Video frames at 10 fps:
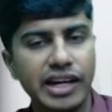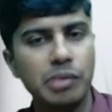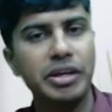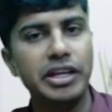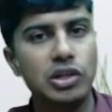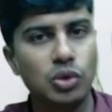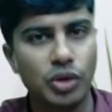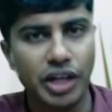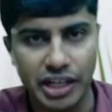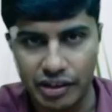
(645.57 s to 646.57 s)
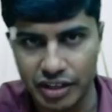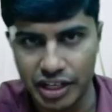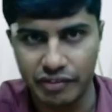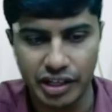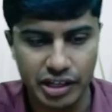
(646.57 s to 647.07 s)
it will be included in our
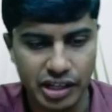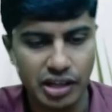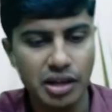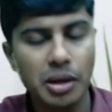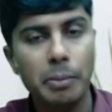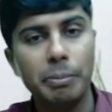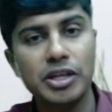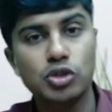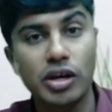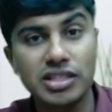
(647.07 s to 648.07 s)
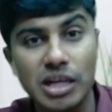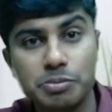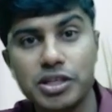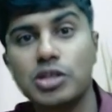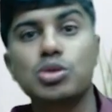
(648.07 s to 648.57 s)
inventory based on
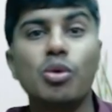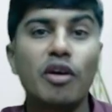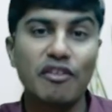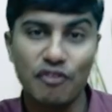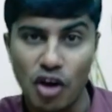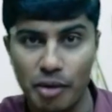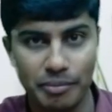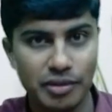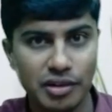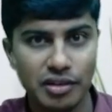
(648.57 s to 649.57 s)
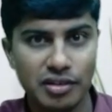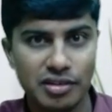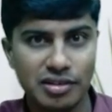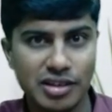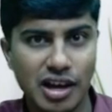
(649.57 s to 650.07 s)
substance over form.
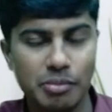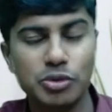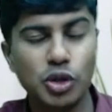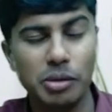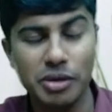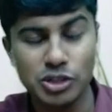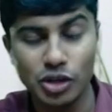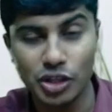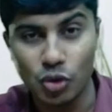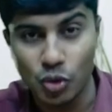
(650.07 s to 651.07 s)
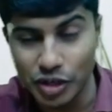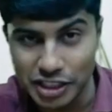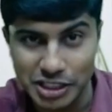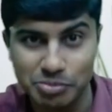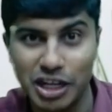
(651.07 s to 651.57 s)
Yeah, sorry, based on the
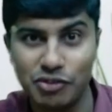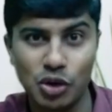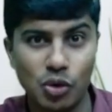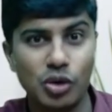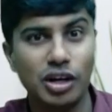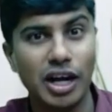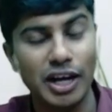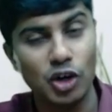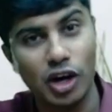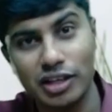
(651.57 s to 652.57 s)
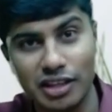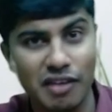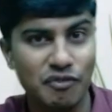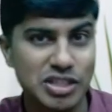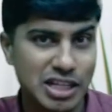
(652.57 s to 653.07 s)
ownership that we own and not
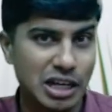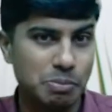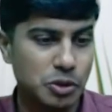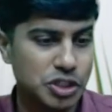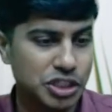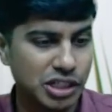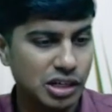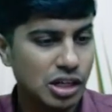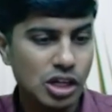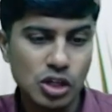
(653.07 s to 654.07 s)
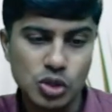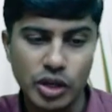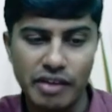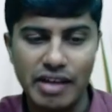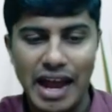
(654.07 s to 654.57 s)
the physical possession.
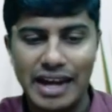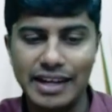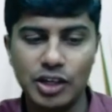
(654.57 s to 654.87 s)
So I've added